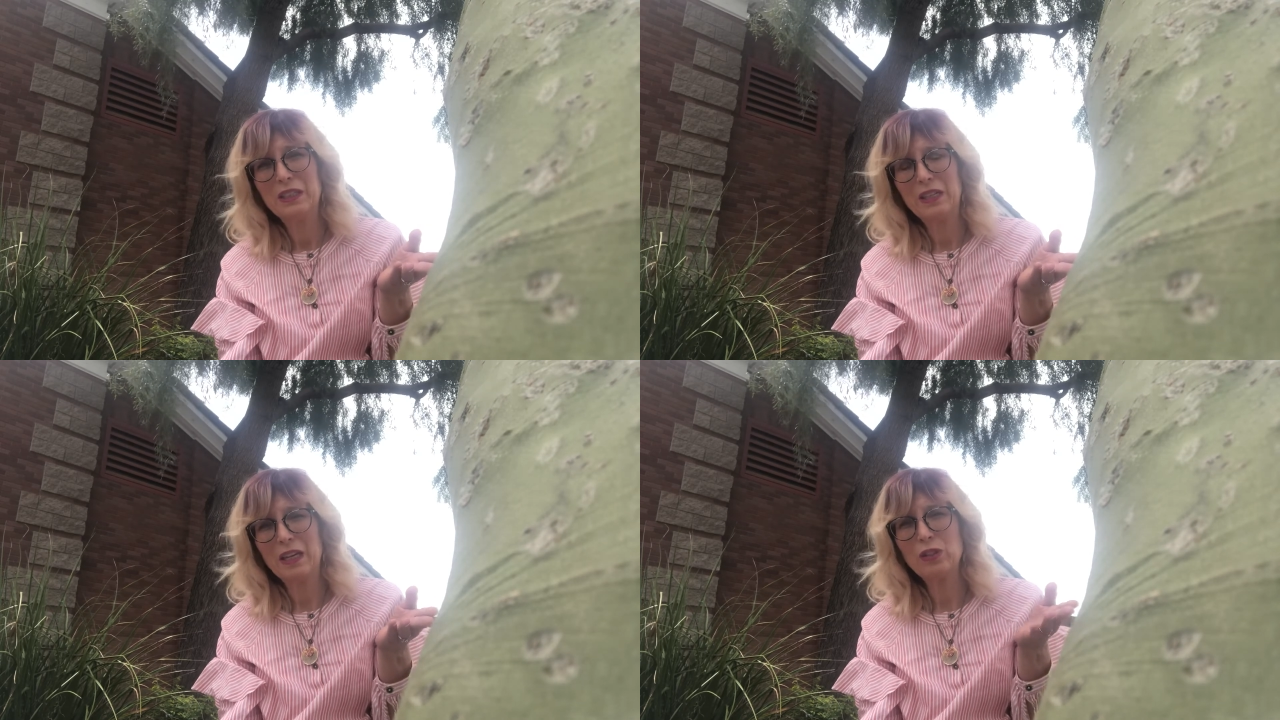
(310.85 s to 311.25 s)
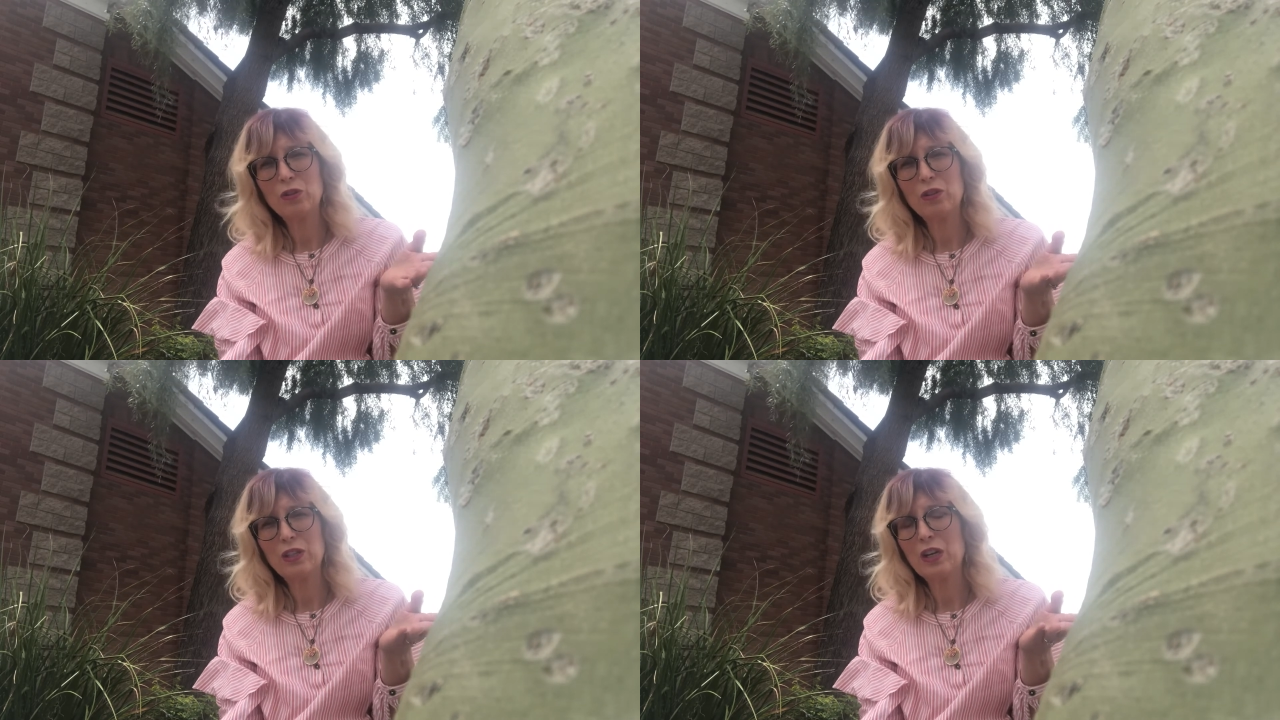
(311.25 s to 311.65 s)
that
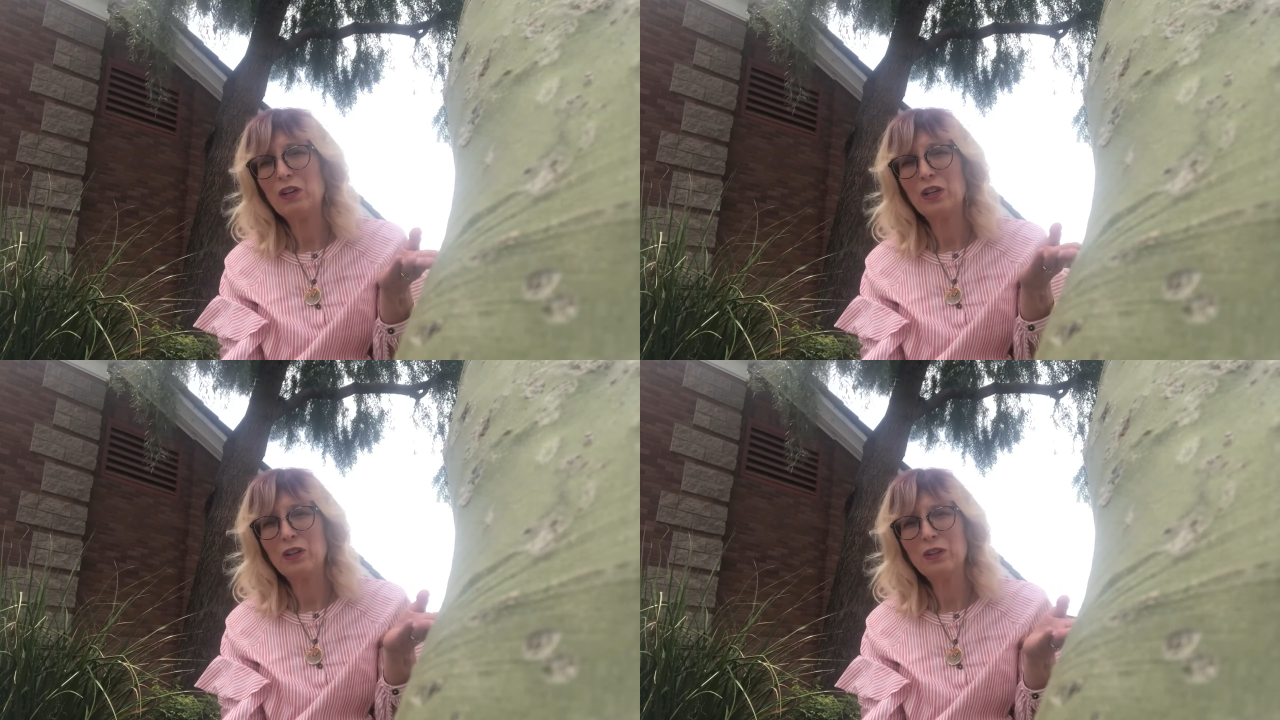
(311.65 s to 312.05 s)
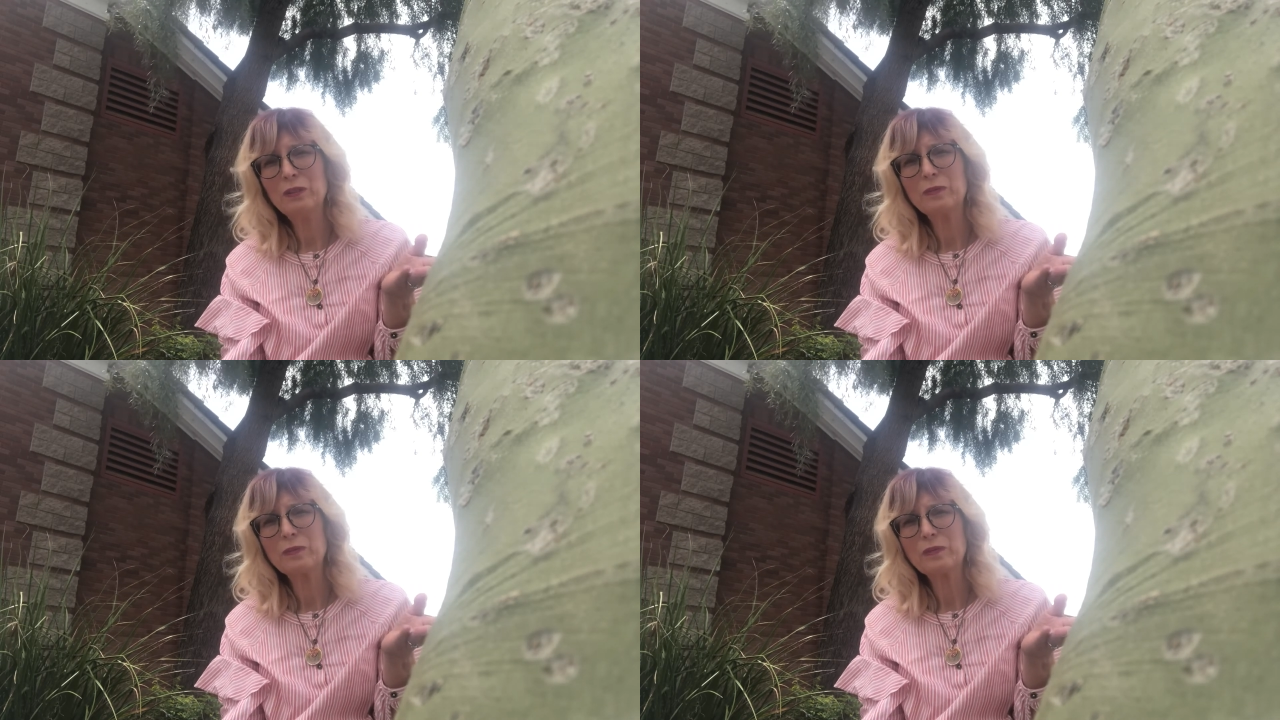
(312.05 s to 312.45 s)
extraordinary her,
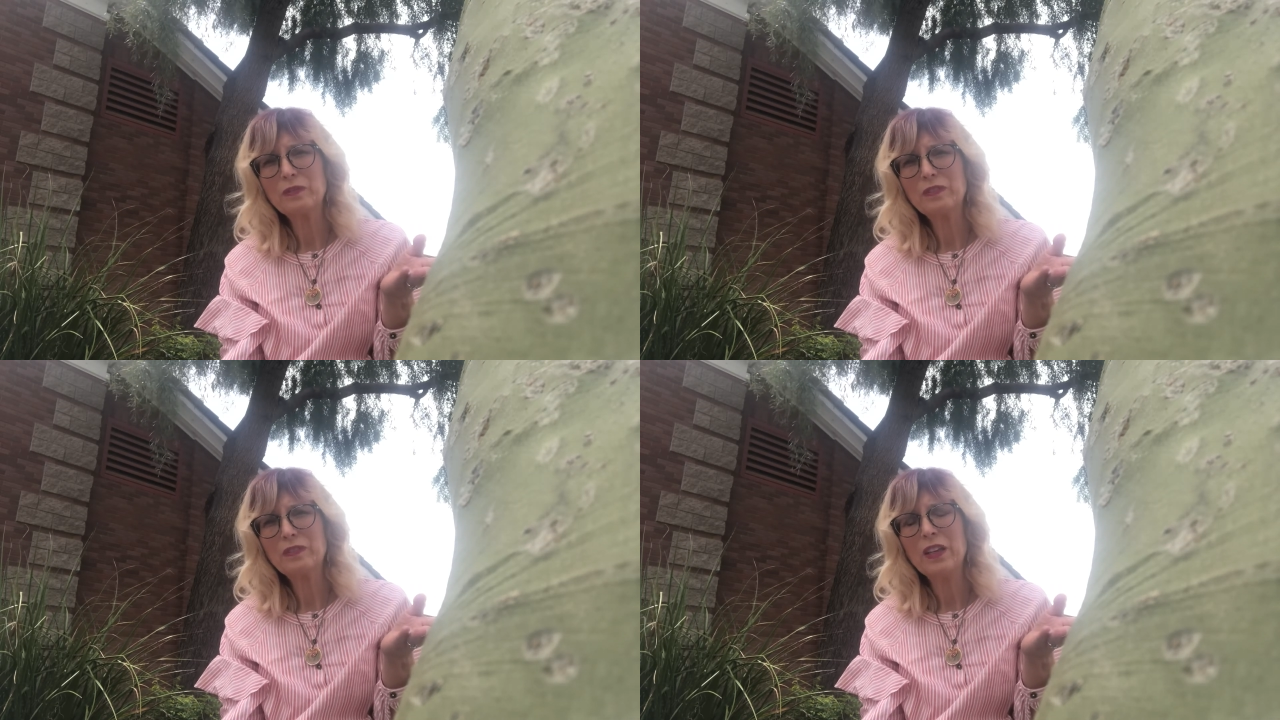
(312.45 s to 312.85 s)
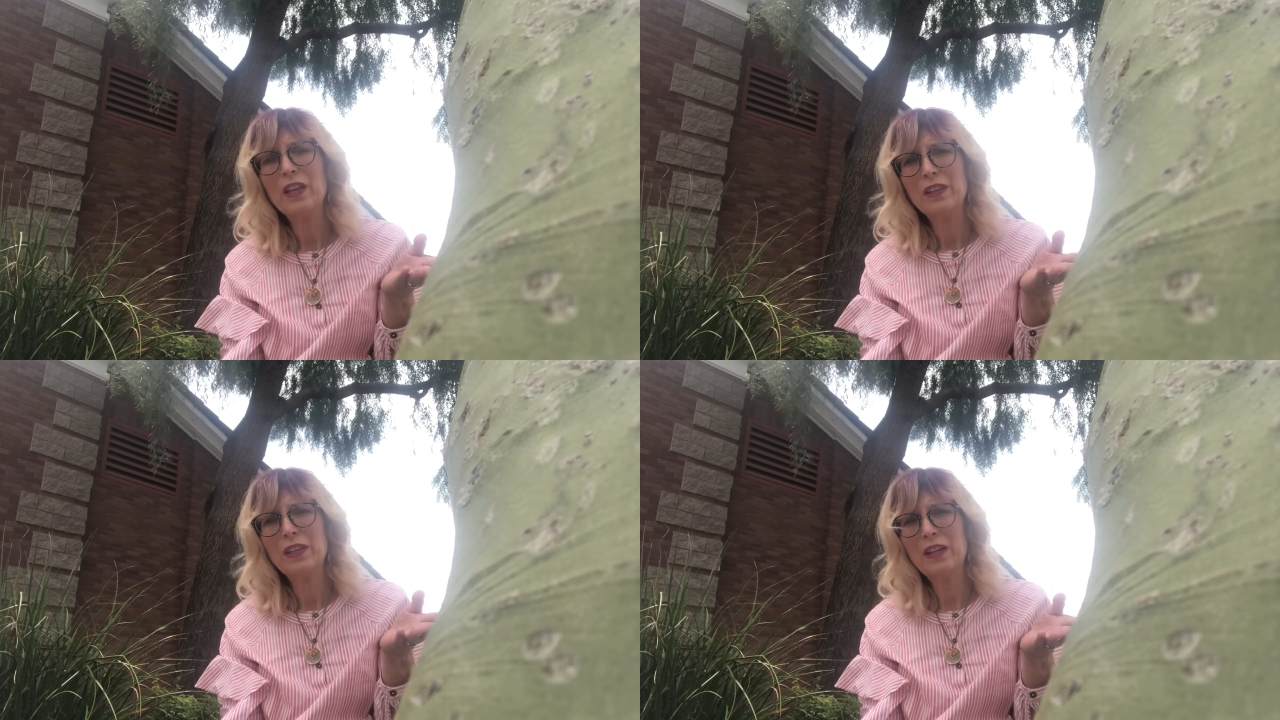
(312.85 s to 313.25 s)

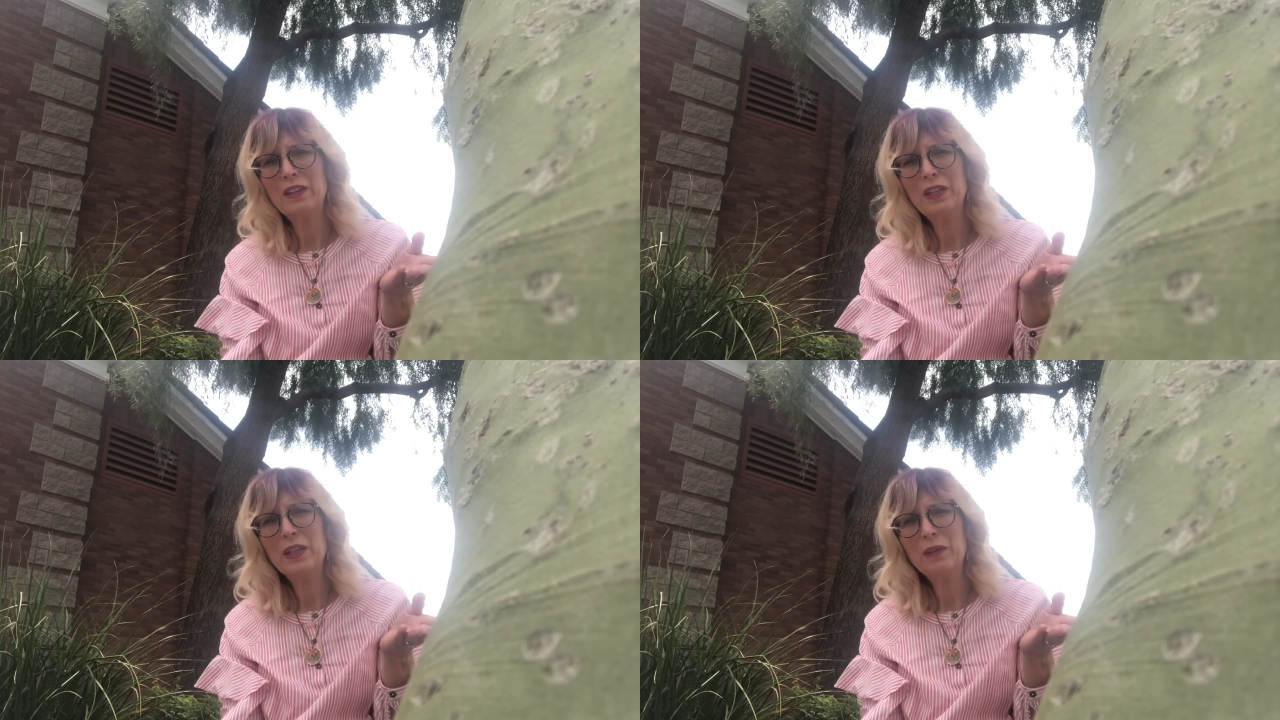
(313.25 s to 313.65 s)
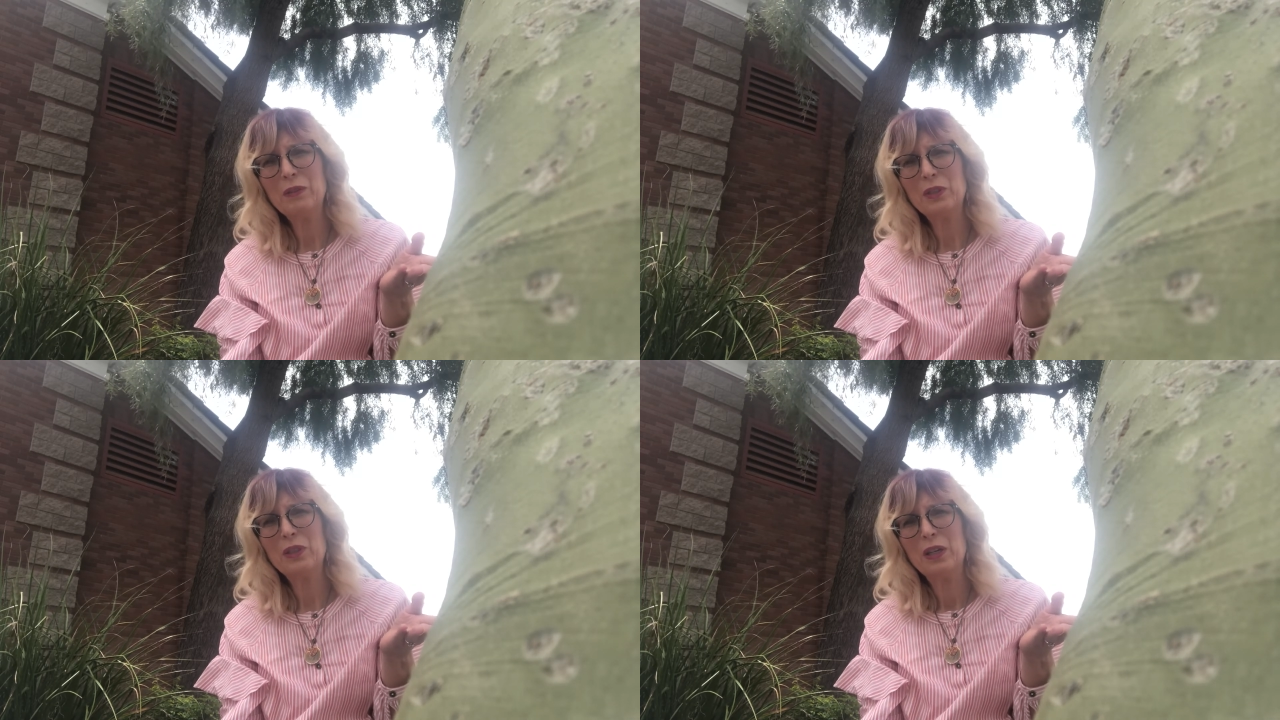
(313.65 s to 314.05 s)
then I think it
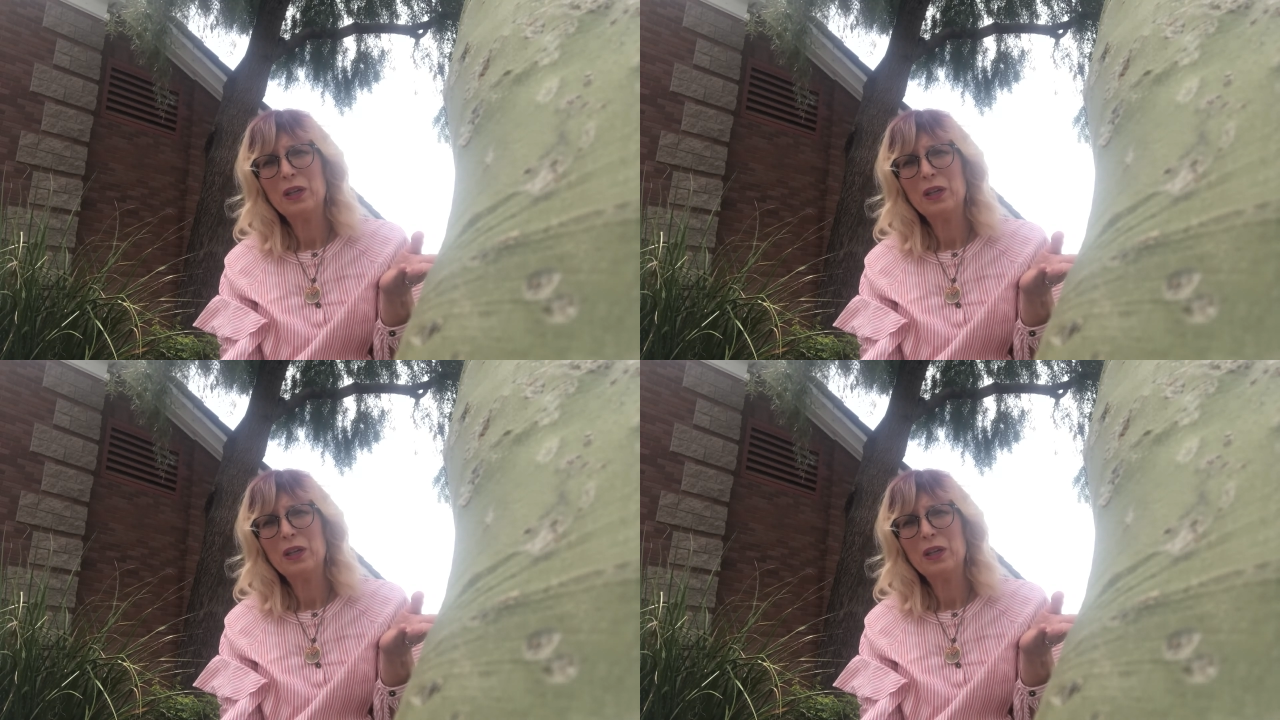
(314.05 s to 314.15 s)
was